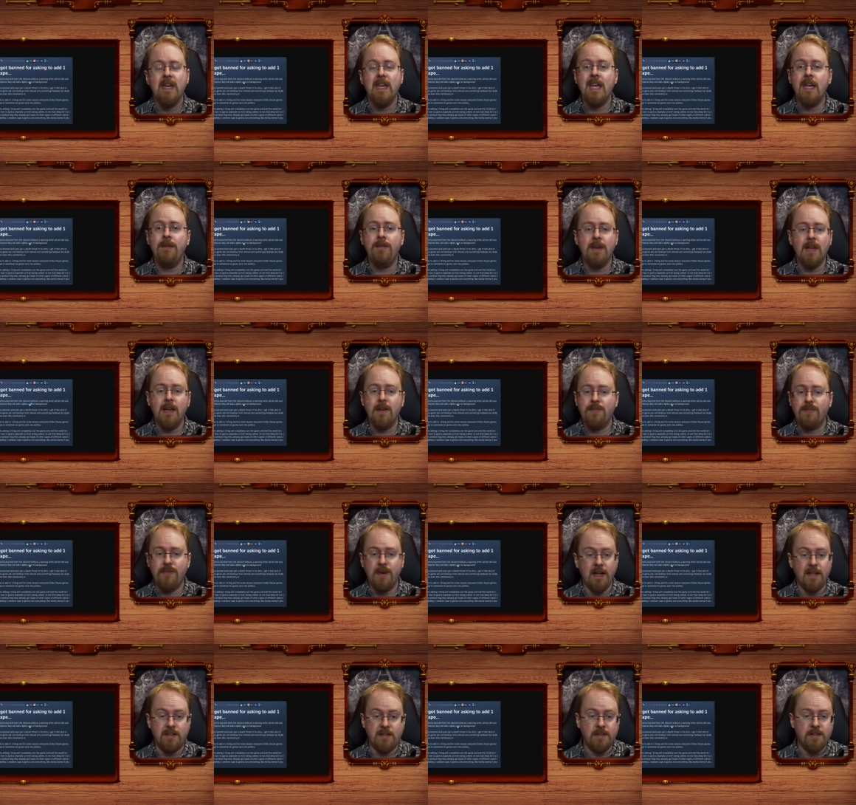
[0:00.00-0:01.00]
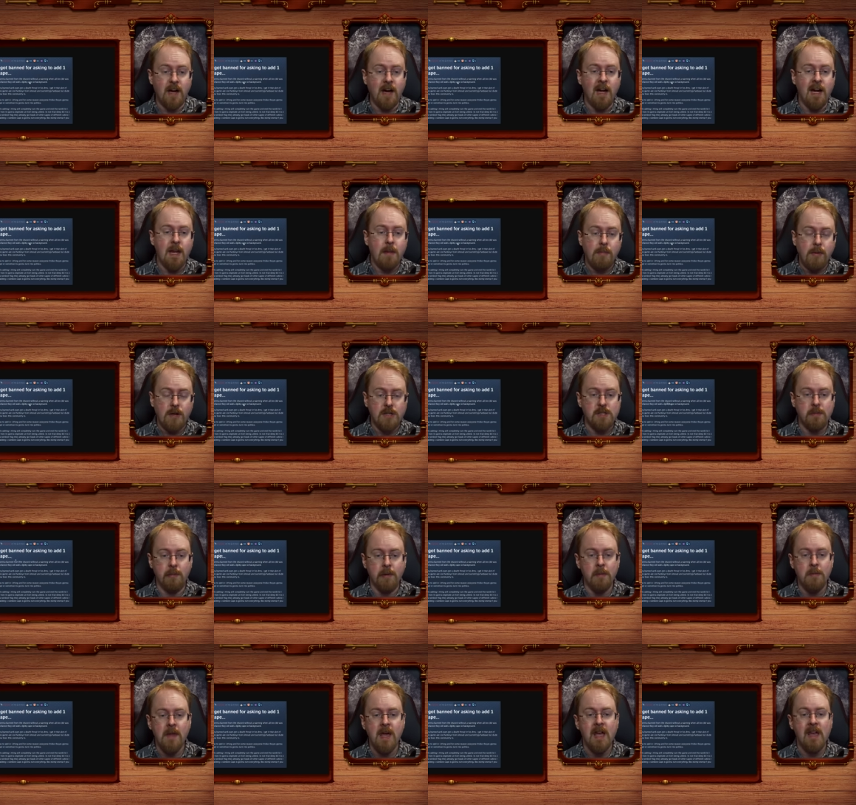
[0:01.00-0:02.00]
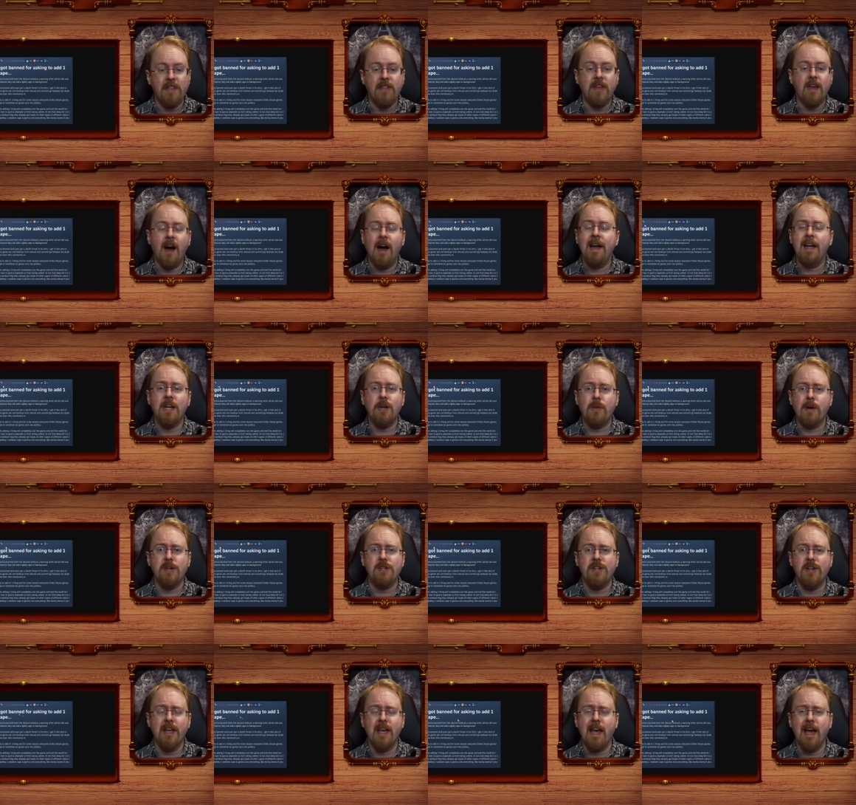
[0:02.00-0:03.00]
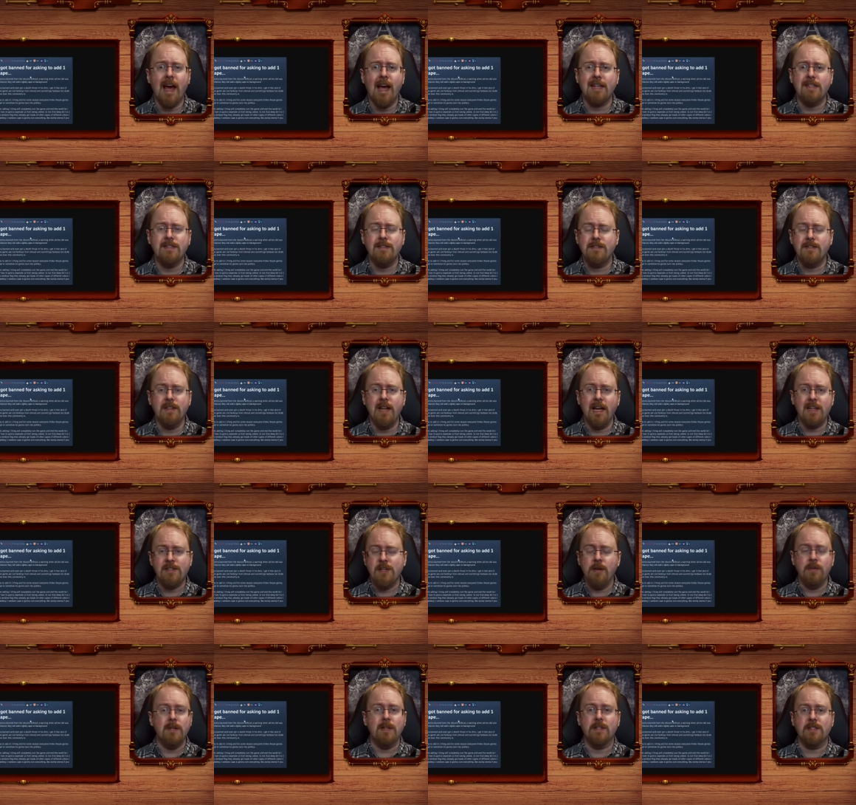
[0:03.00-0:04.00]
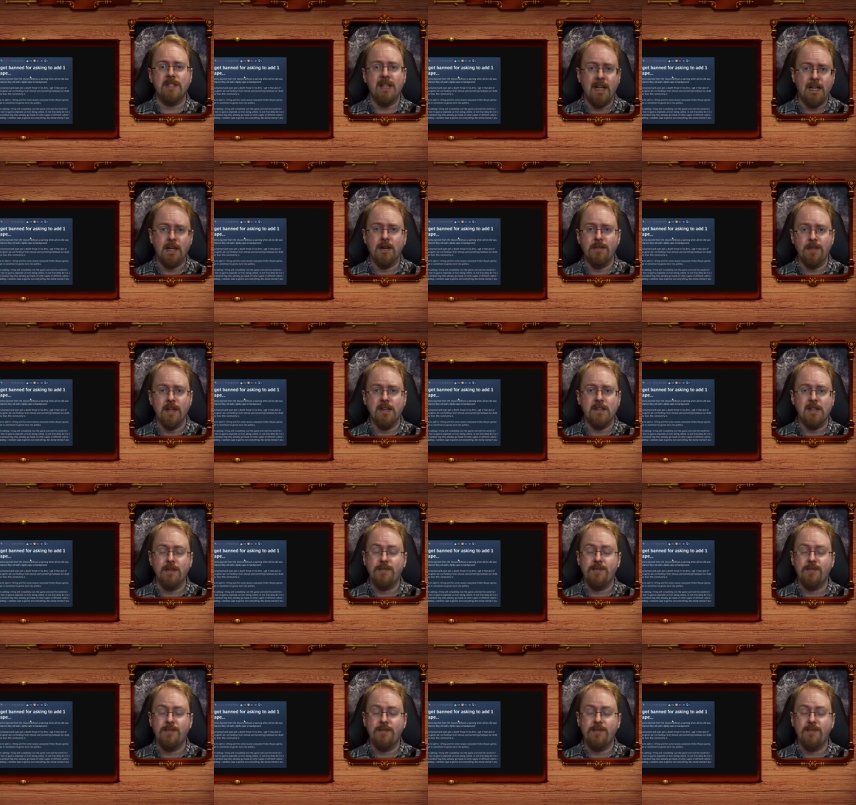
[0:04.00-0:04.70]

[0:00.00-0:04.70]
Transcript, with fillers: Even if it's entirely possible, the guy in question here has, has no understanding of this.